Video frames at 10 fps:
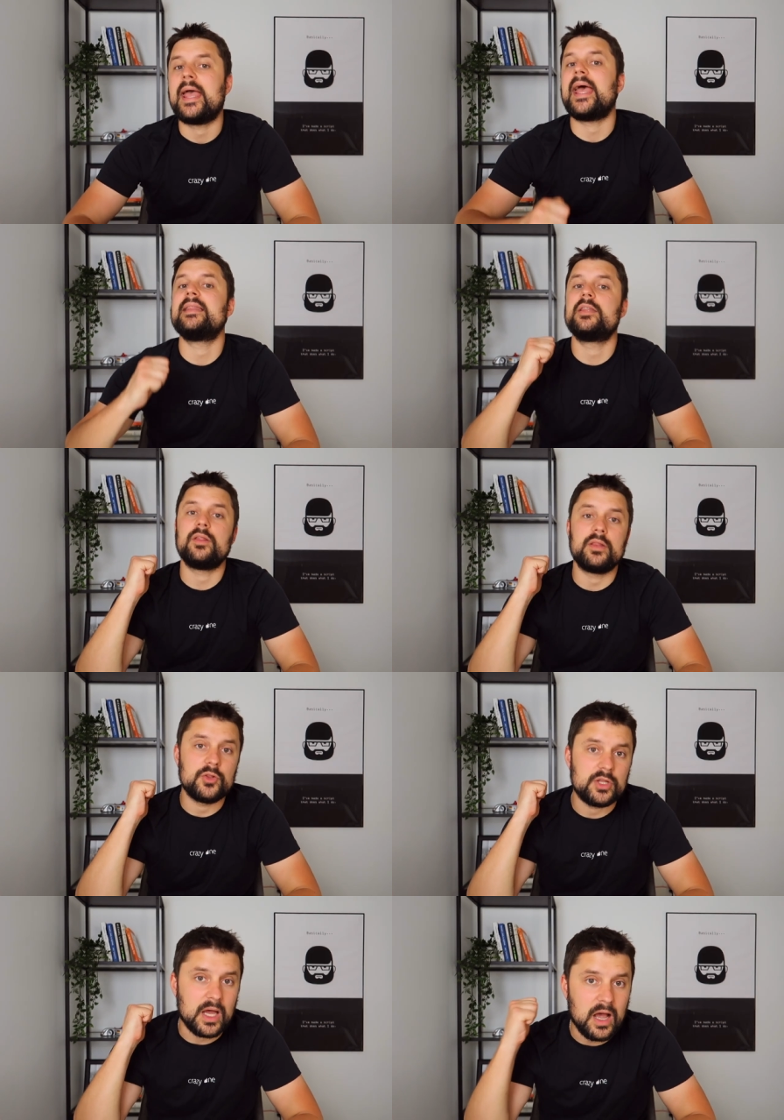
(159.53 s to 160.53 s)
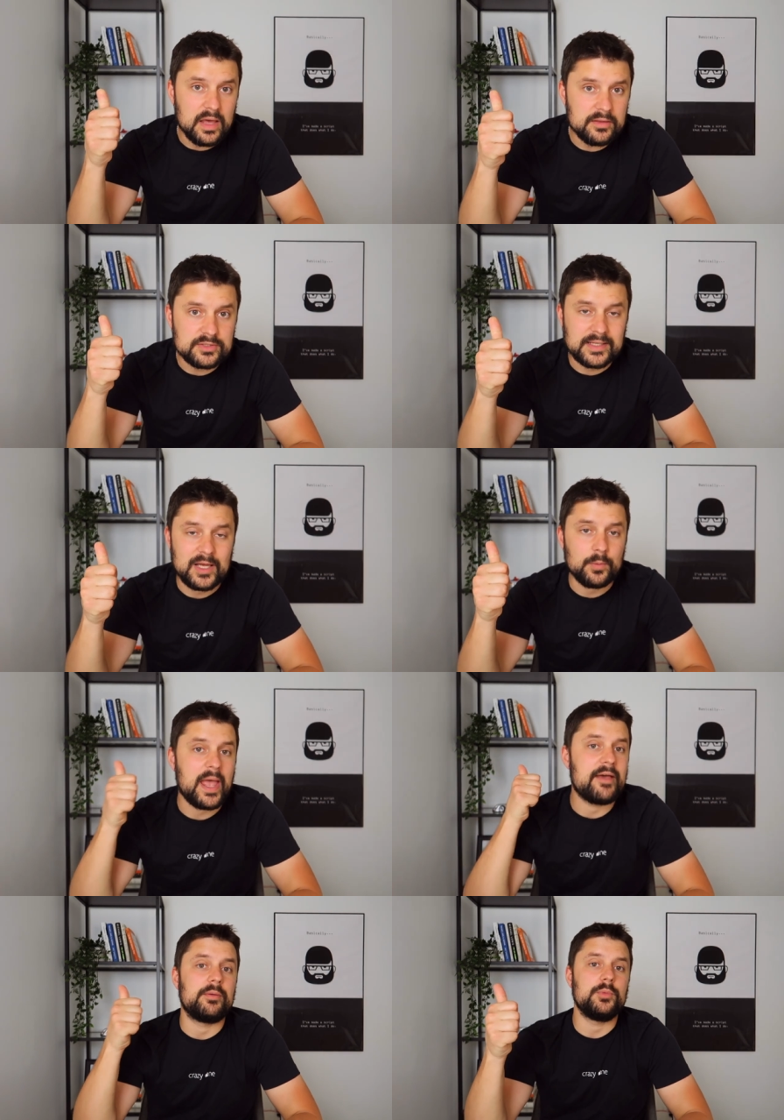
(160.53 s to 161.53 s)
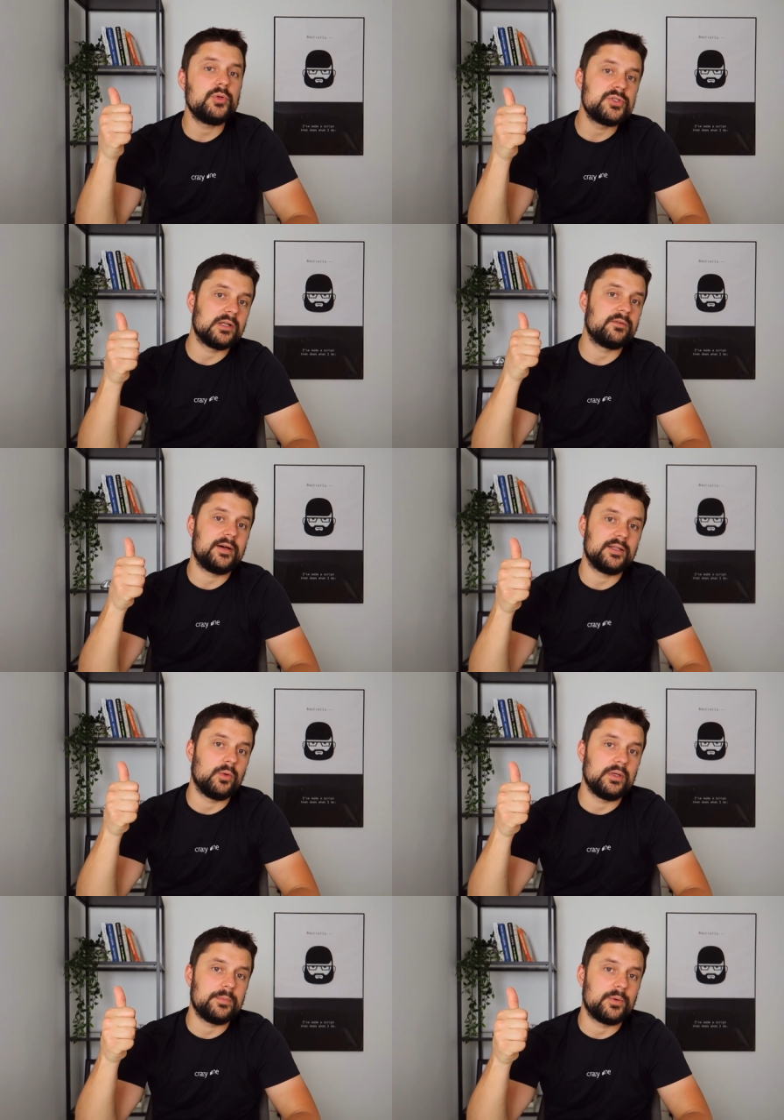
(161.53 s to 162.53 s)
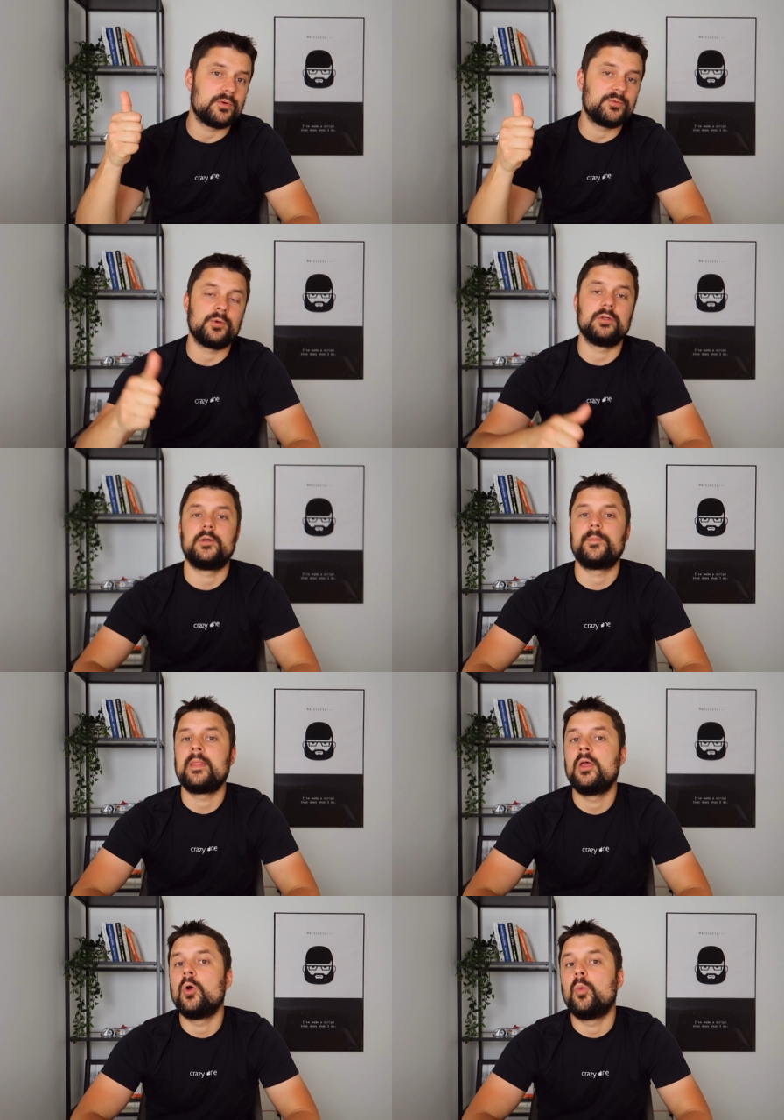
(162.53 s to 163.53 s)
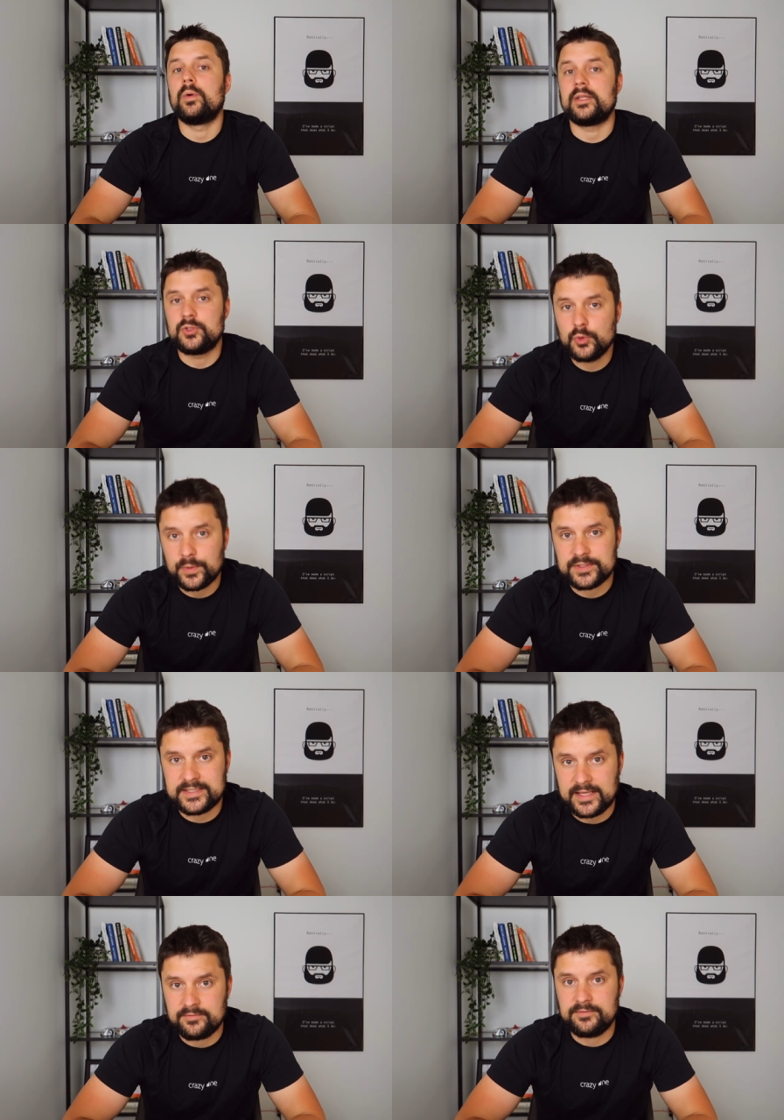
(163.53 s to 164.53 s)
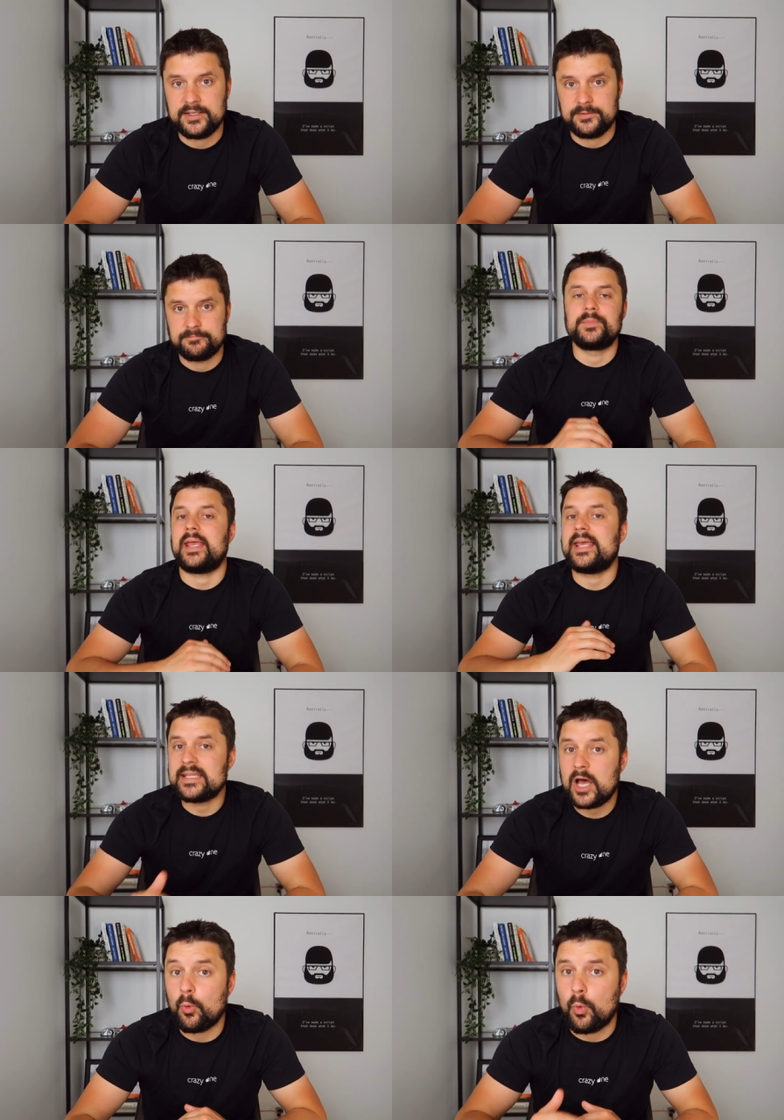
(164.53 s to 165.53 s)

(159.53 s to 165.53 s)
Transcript: And the, on the other side, we have a mutual fund only portfolio with a two percent fee. And now